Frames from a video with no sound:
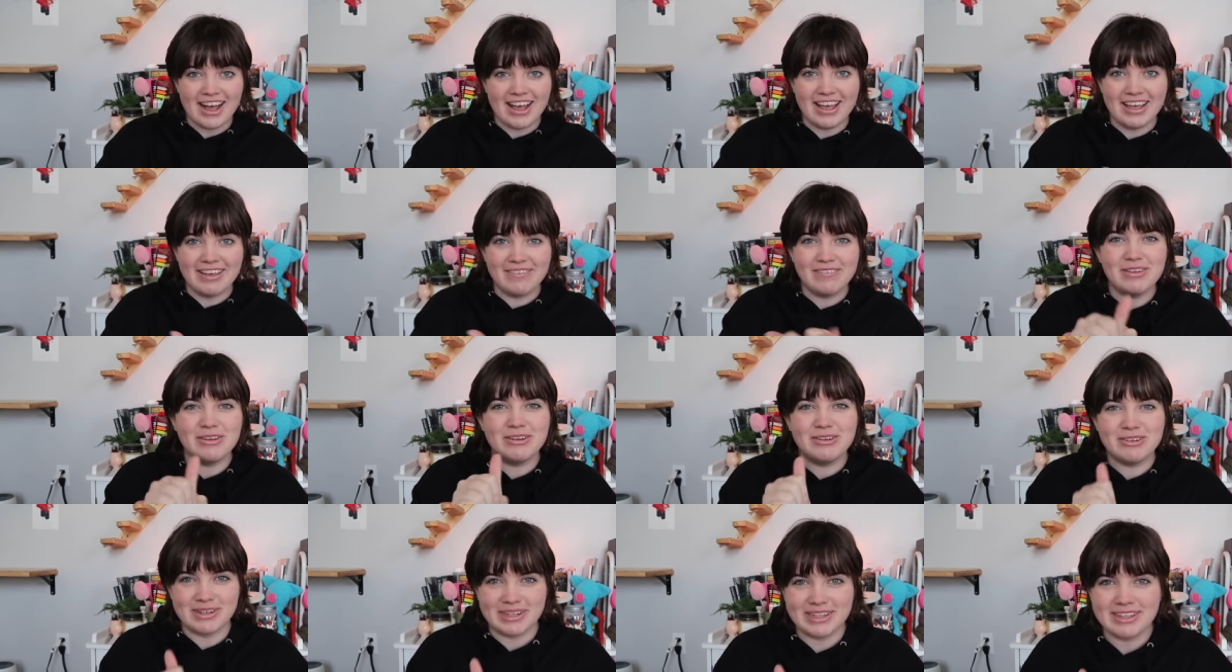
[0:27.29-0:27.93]
if
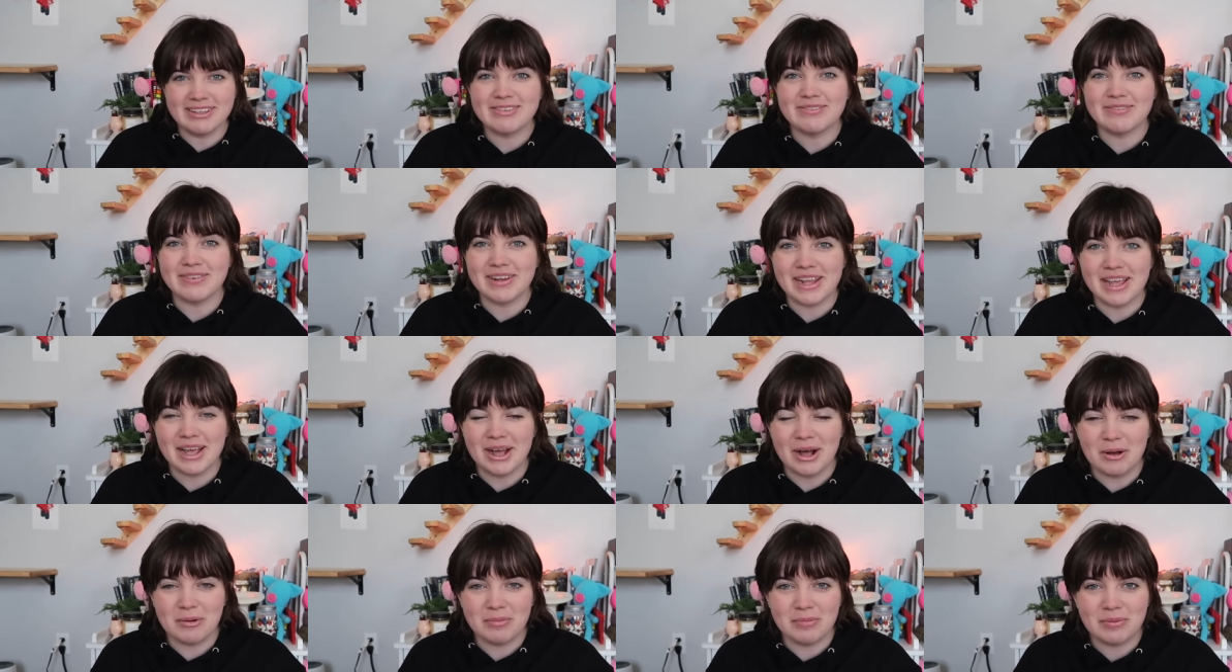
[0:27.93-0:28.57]
you enjoy this
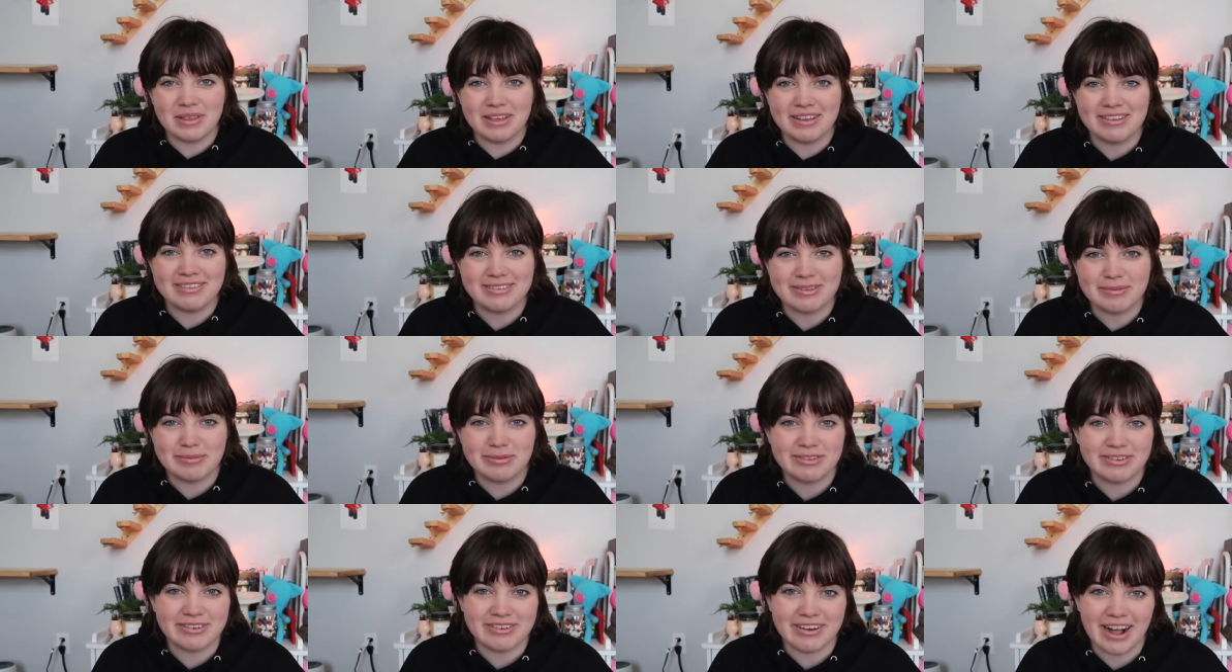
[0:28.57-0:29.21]
video, please
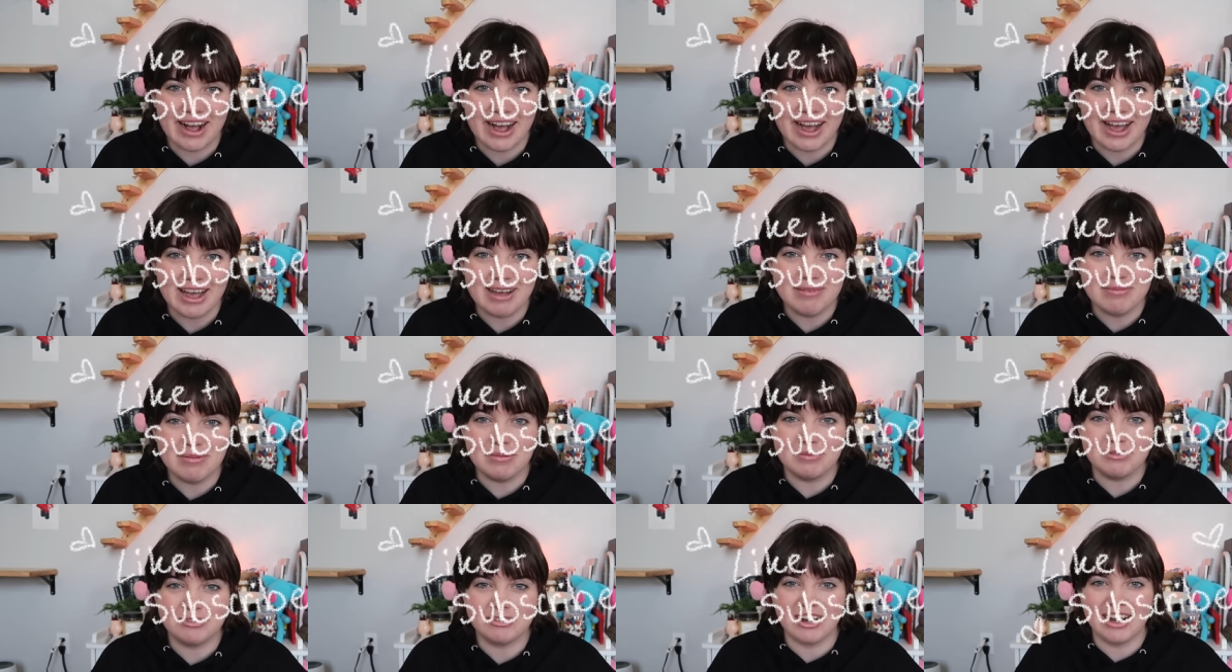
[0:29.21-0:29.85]
subscribe.
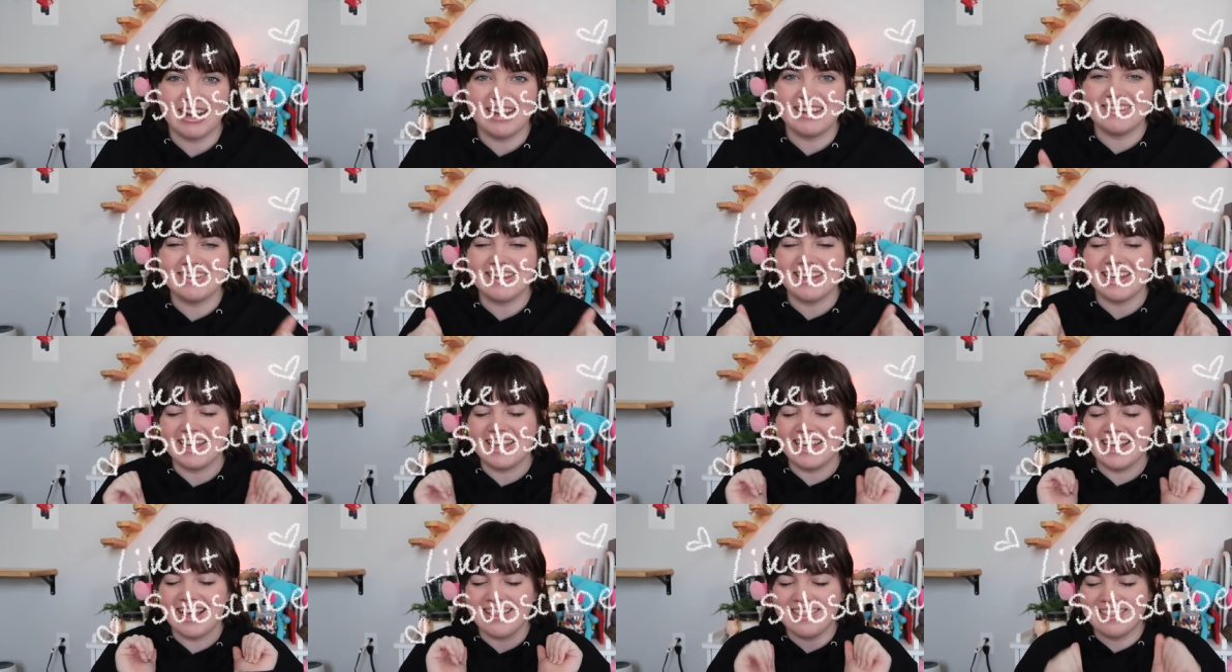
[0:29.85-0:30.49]
I'm trying to
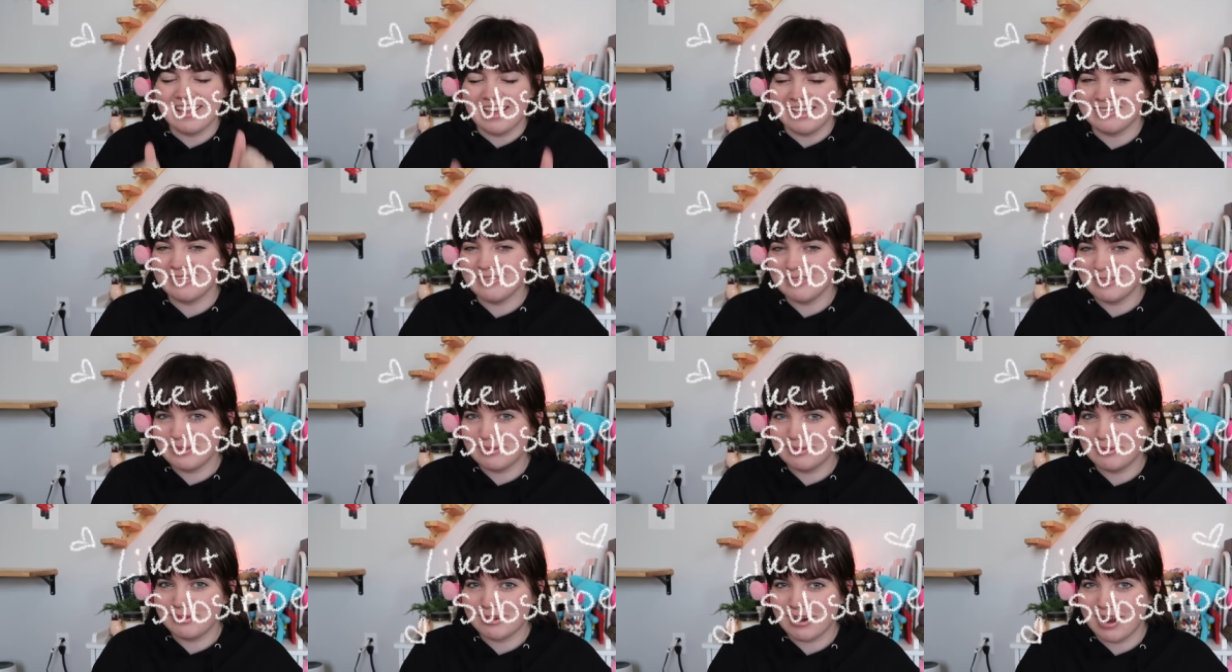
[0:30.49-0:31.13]
hit a thousand
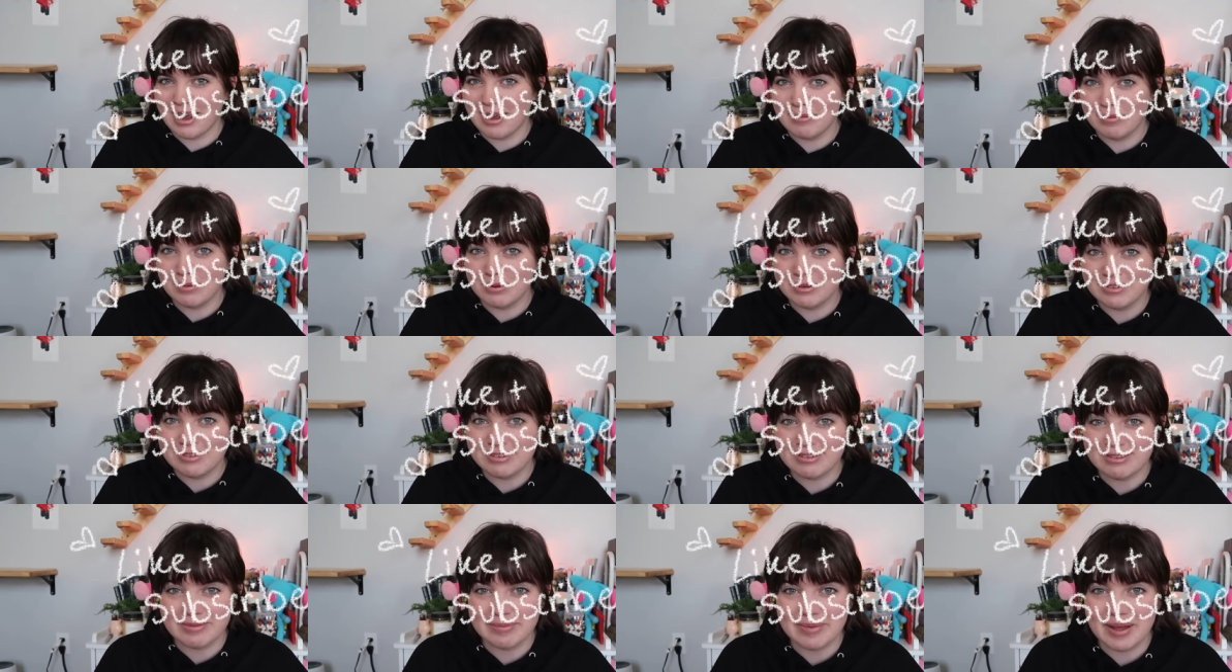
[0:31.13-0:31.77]
subscribers
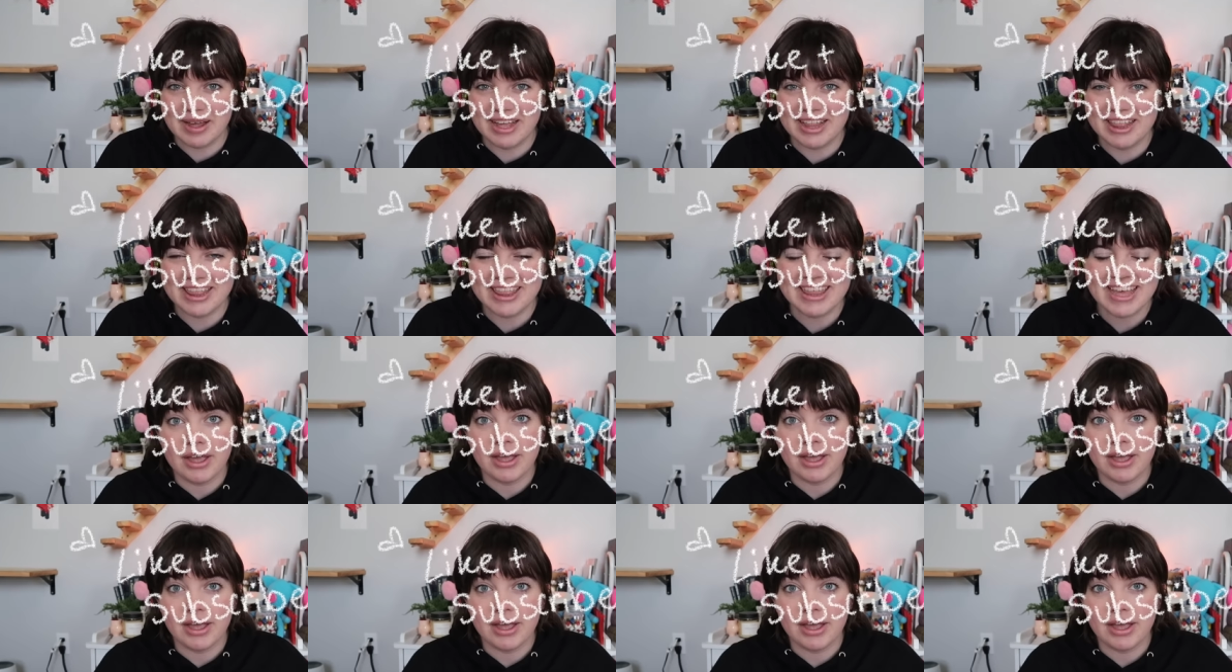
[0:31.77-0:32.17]
this month.